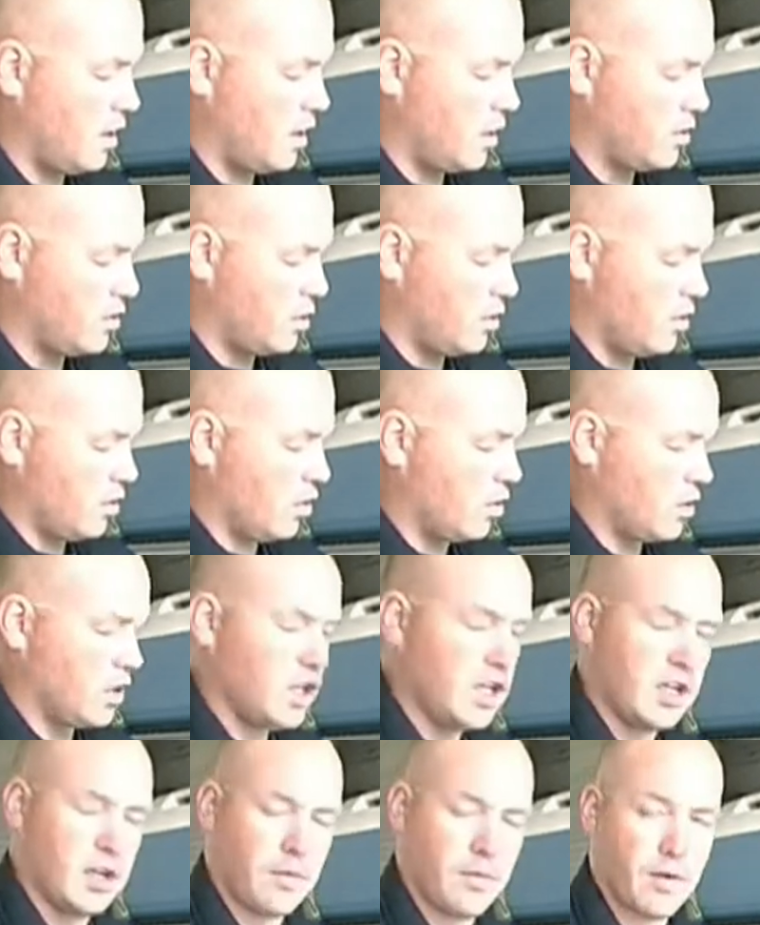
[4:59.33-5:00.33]
you
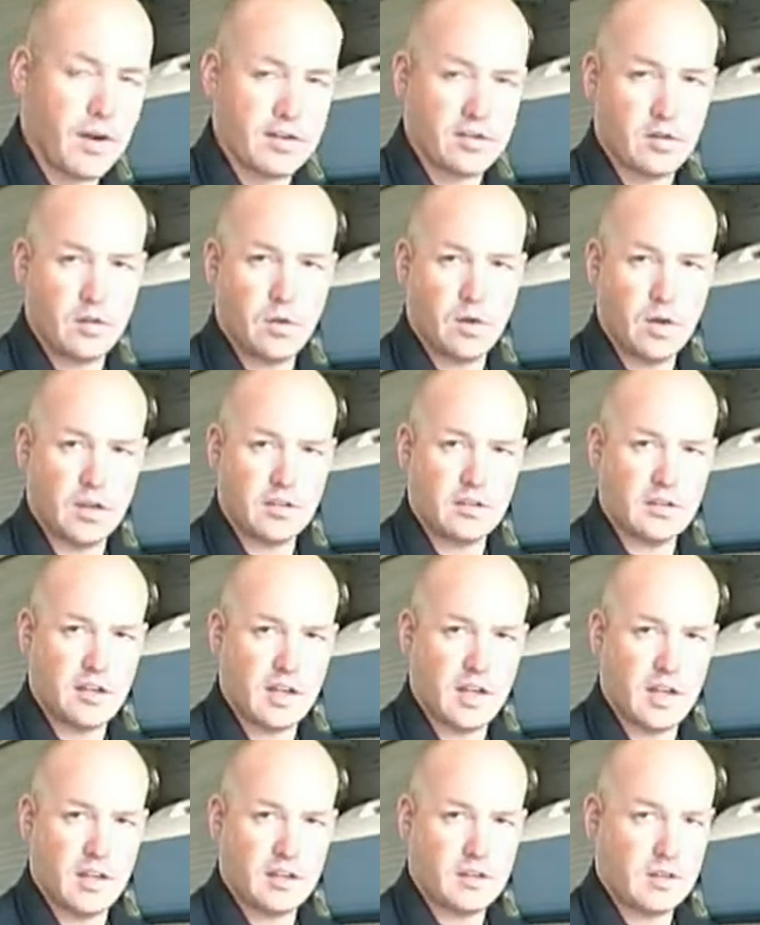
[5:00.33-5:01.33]
only need to press it once
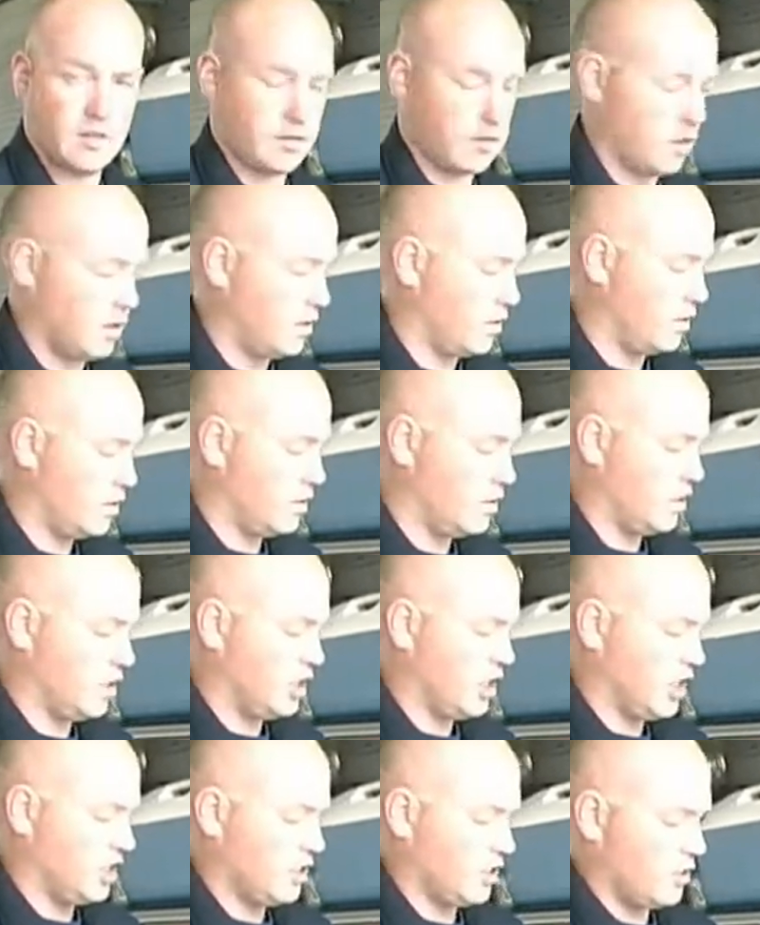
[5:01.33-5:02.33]
to hit it to
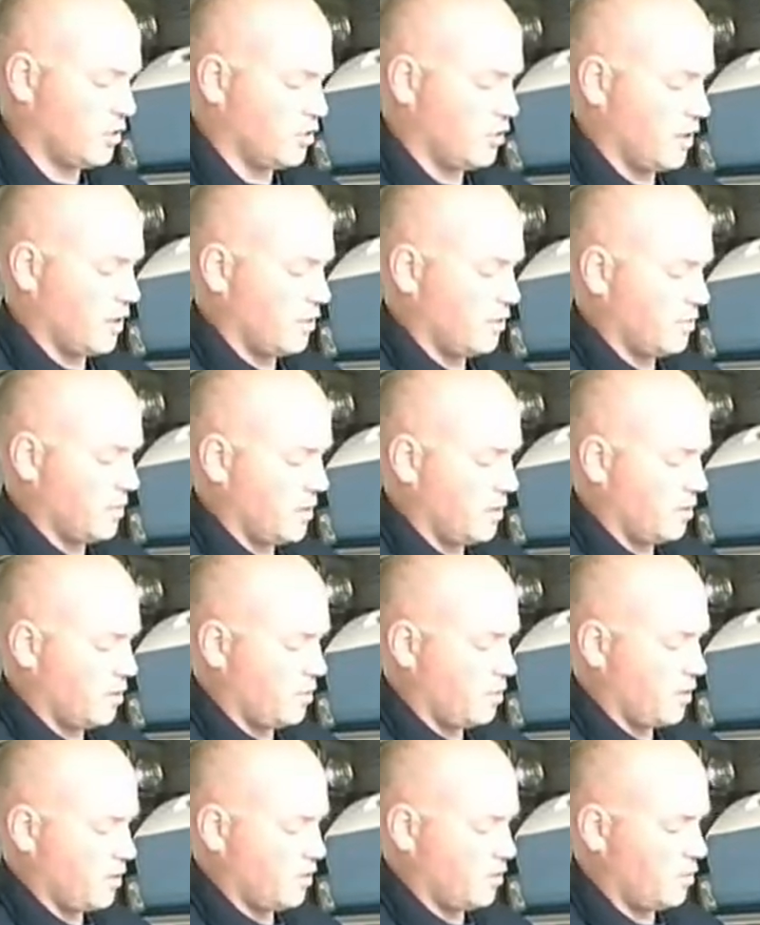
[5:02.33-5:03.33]
change it to transmit. So
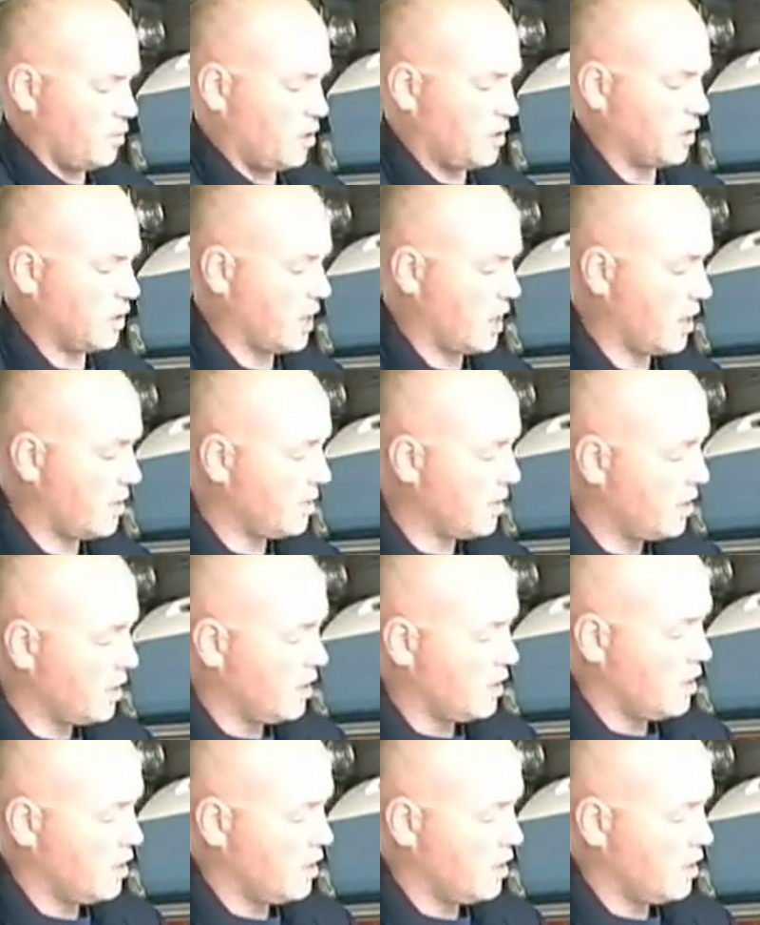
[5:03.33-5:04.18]
you press it one time,